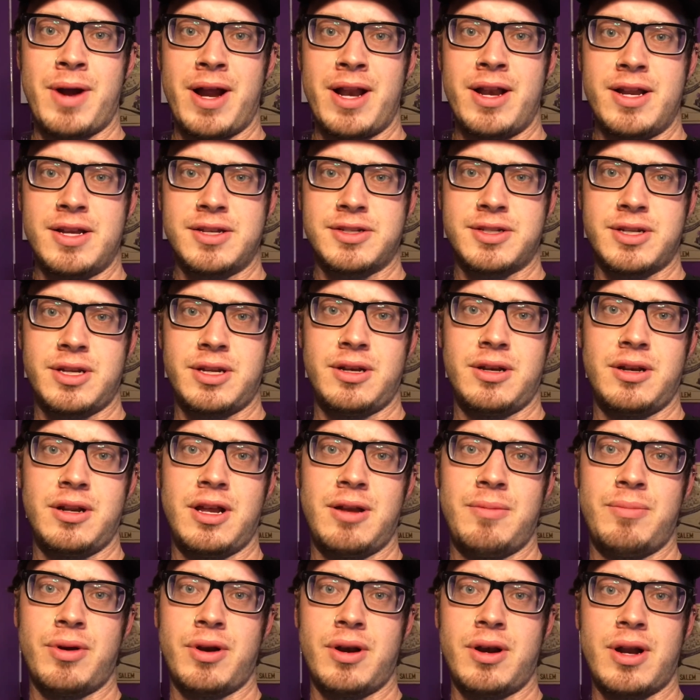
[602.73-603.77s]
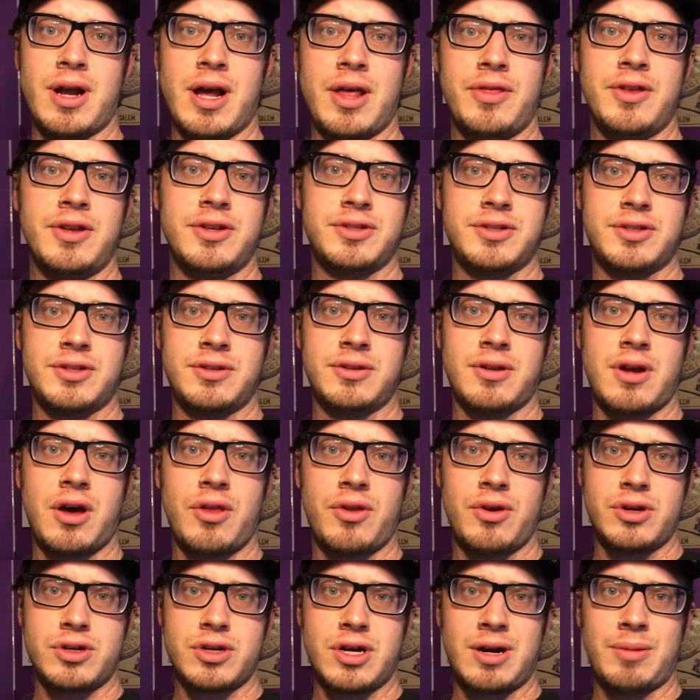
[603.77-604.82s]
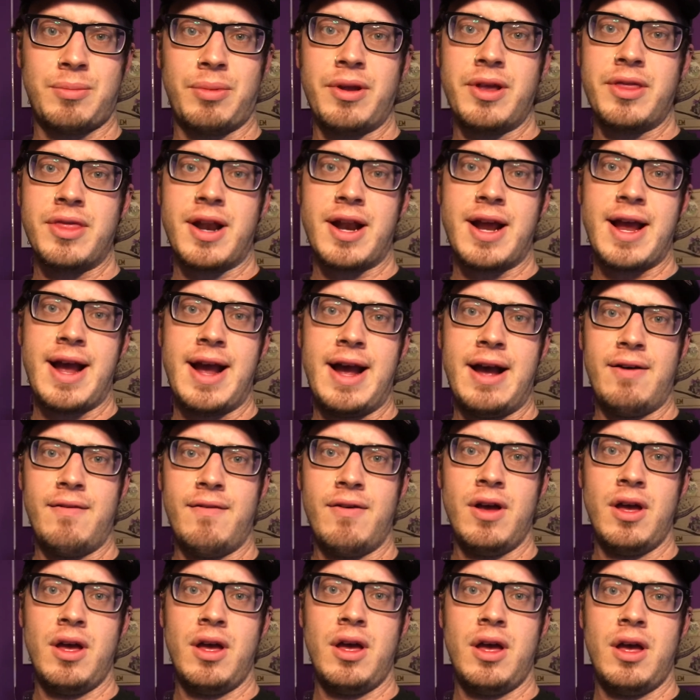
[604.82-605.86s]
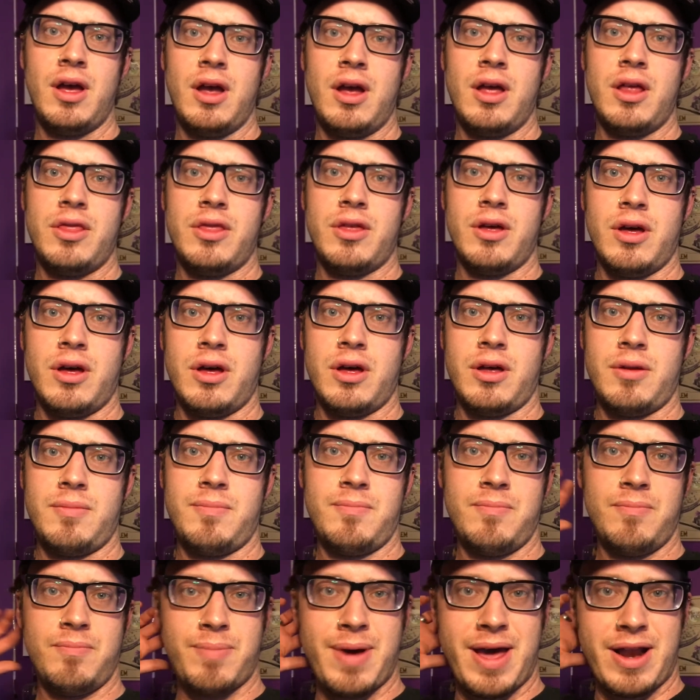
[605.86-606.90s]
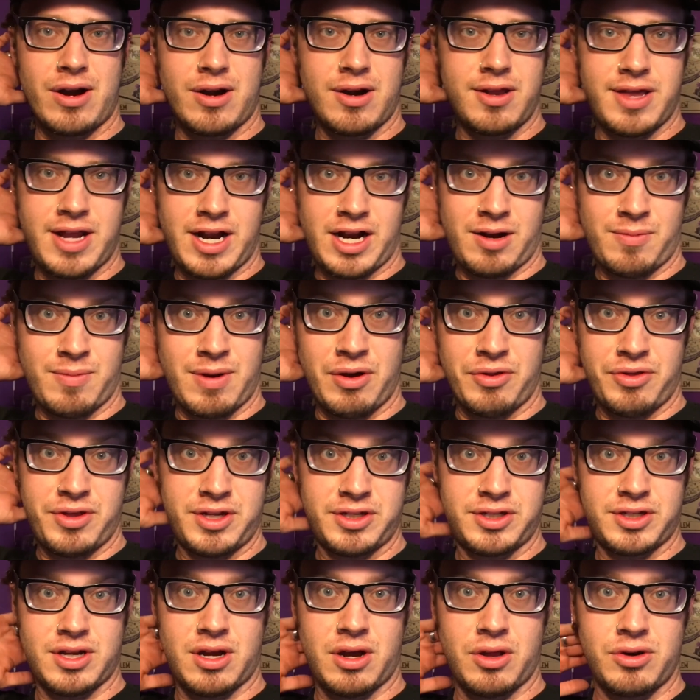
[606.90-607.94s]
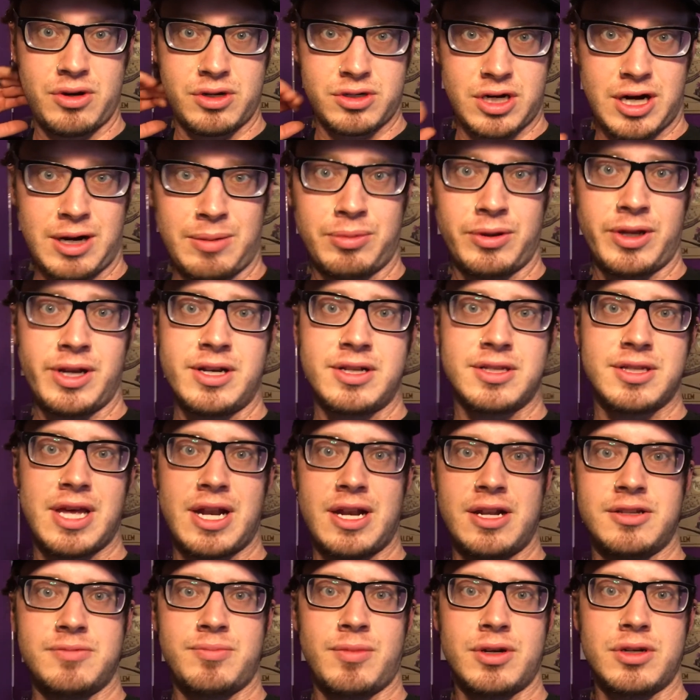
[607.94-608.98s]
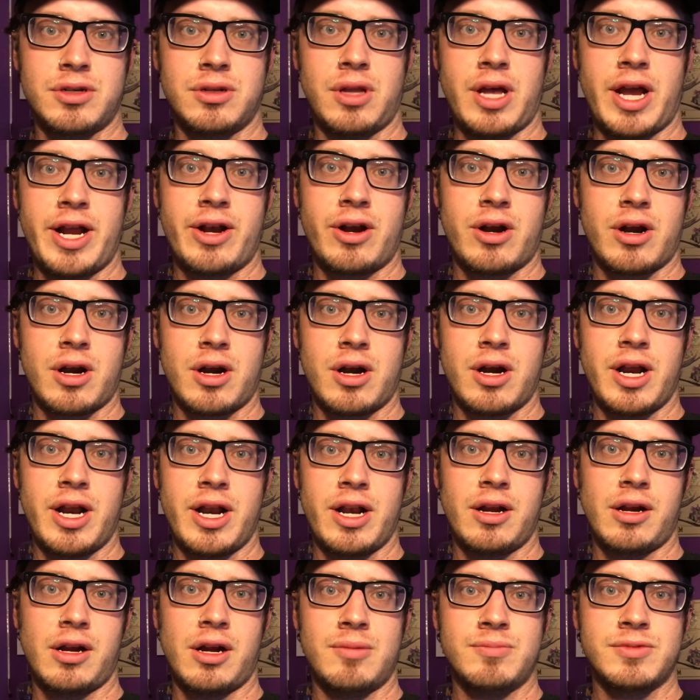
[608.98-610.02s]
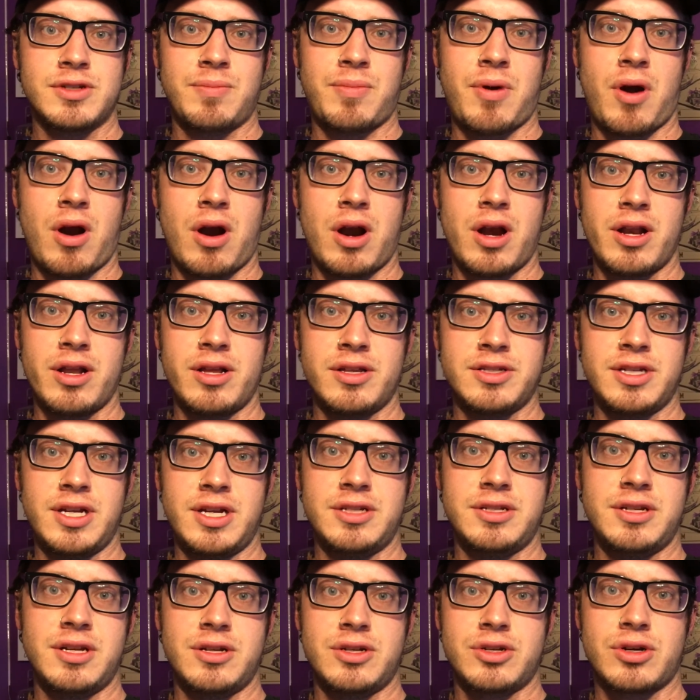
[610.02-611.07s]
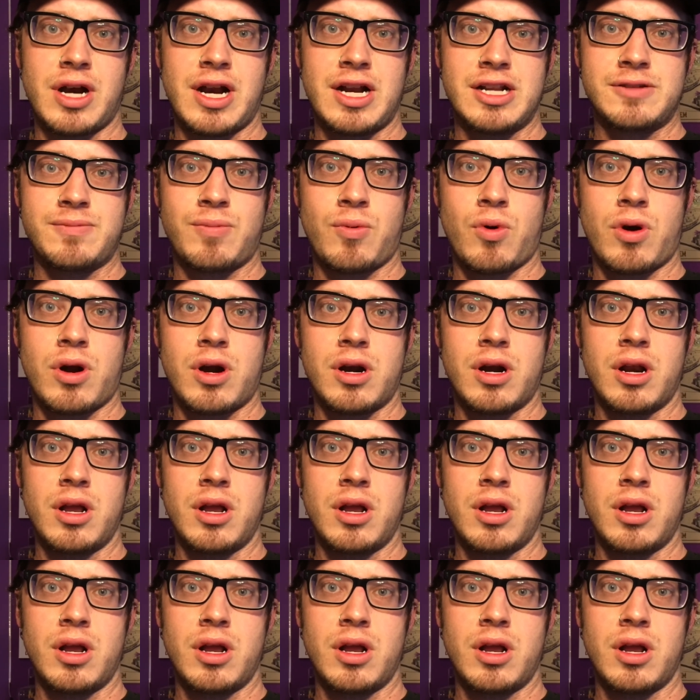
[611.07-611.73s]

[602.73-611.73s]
Nissen and put it on this other trampoline that I have. The better thing about this other trampoline is that it's much lighter and it comes apart and it's easy to transport.